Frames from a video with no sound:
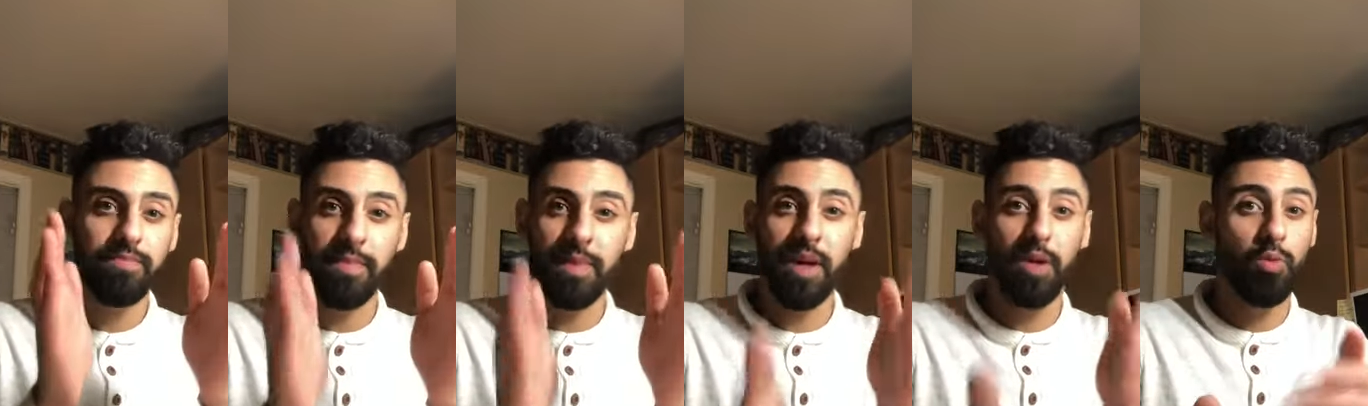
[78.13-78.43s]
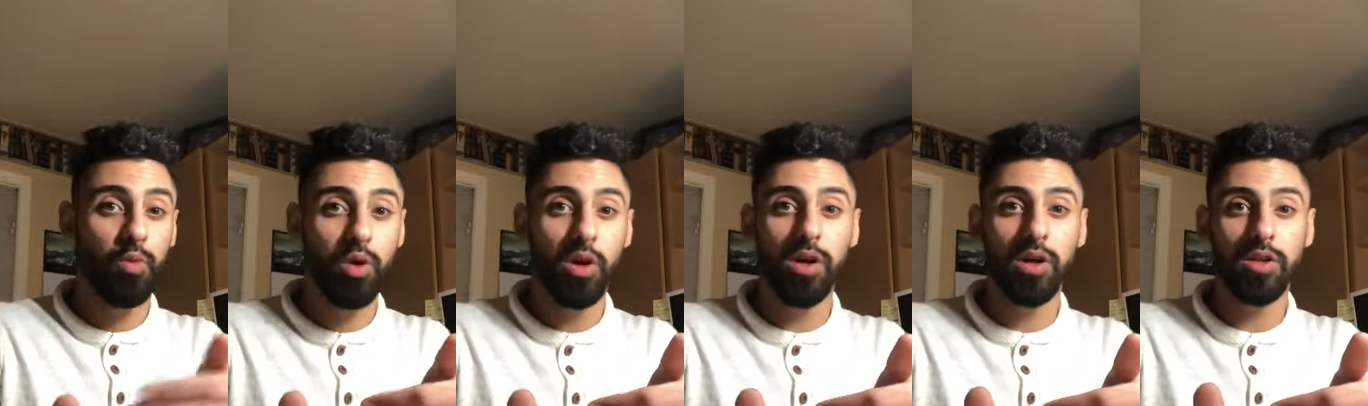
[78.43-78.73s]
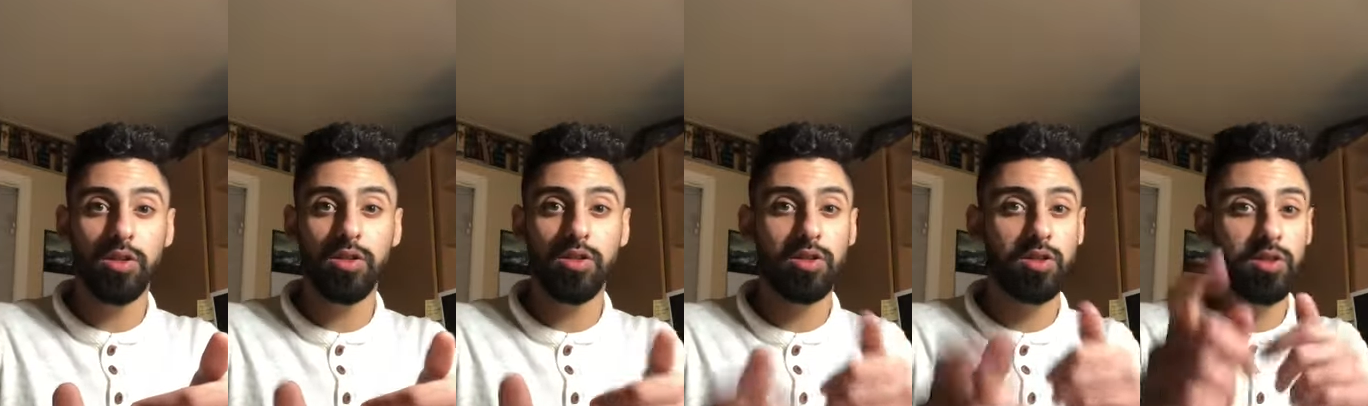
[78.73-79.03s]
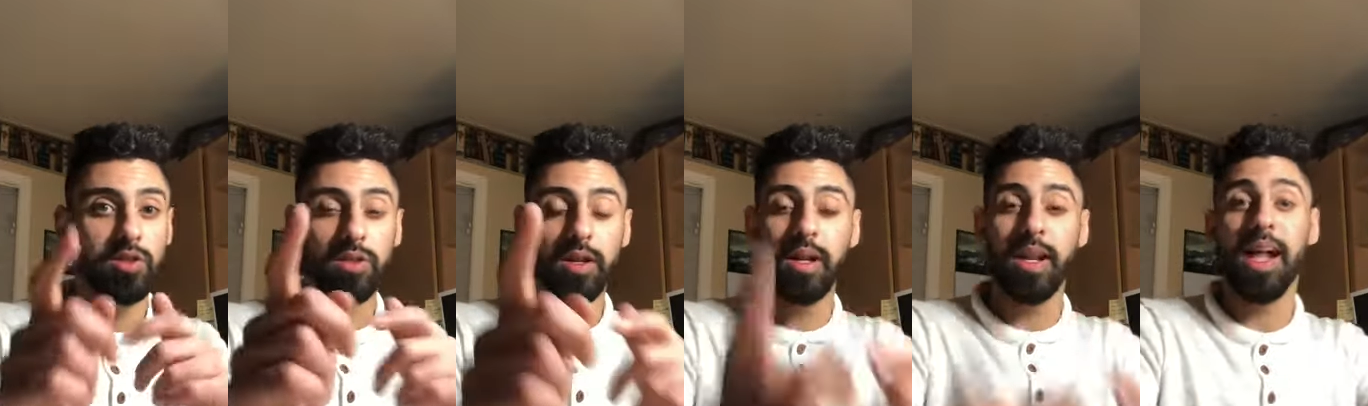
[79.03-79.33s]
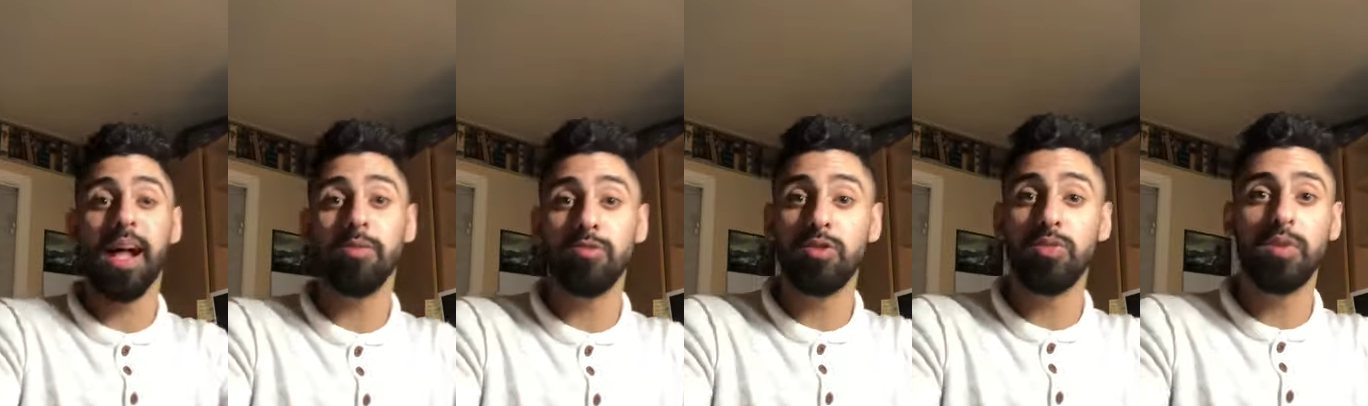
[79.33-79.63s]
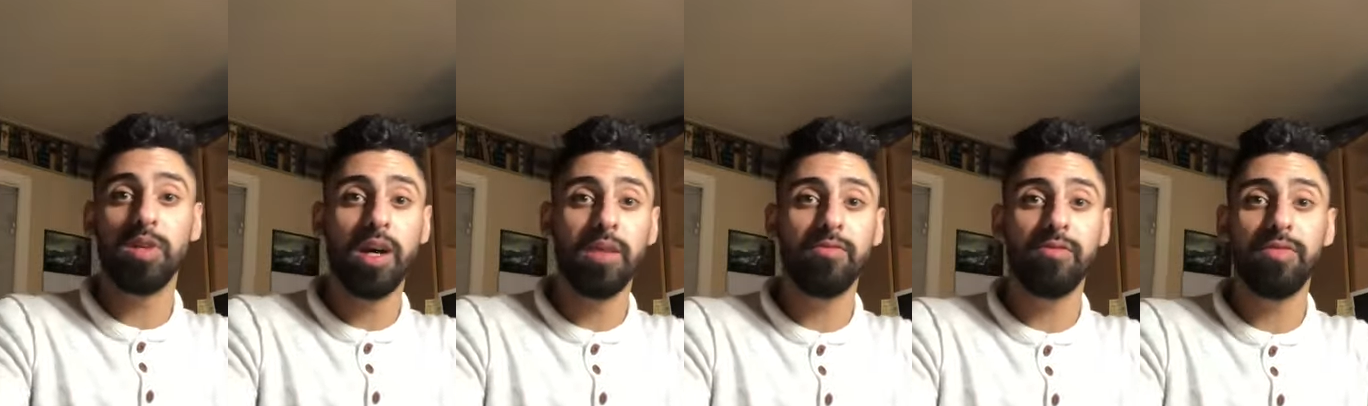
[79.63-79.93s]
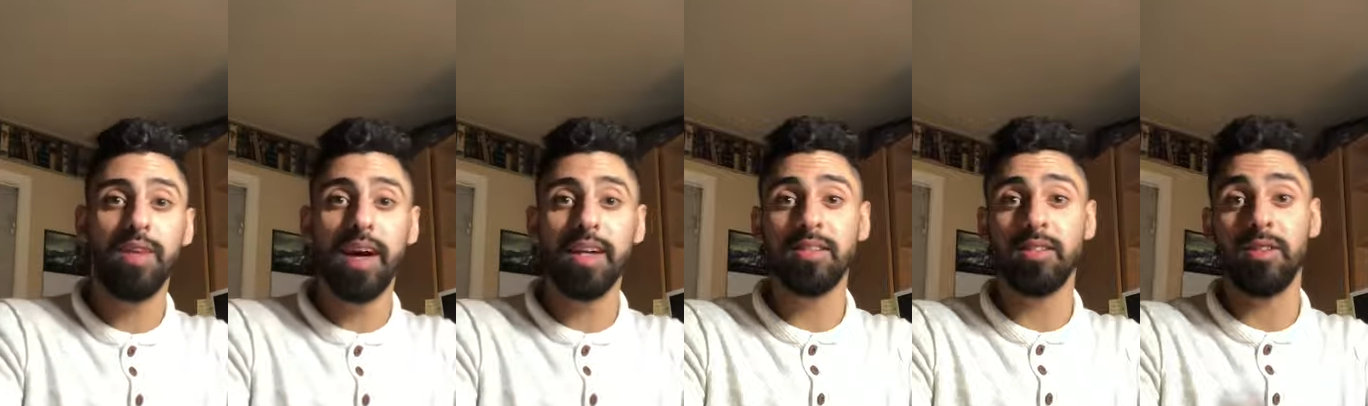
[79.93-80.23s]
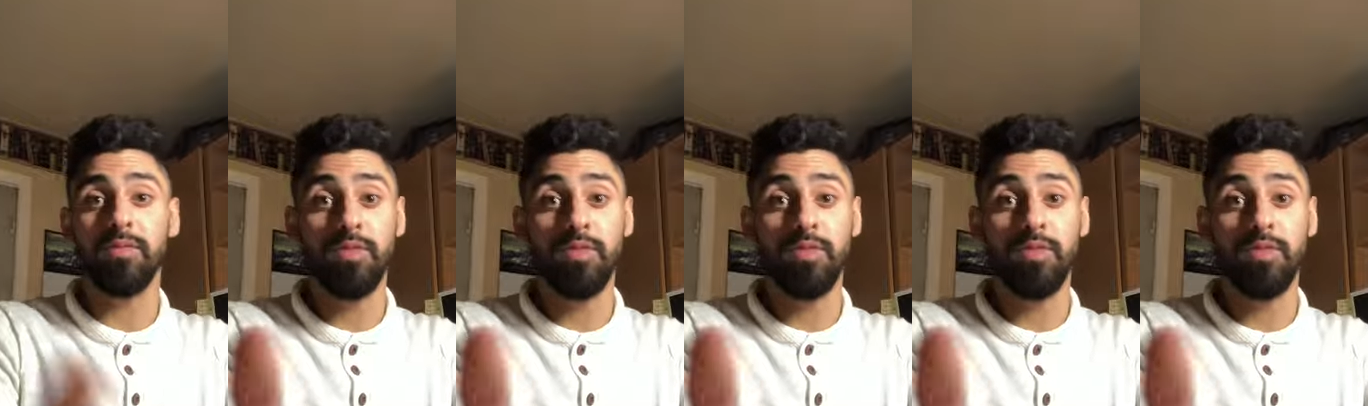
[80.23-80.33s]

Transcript: It works. It helps you recover faster.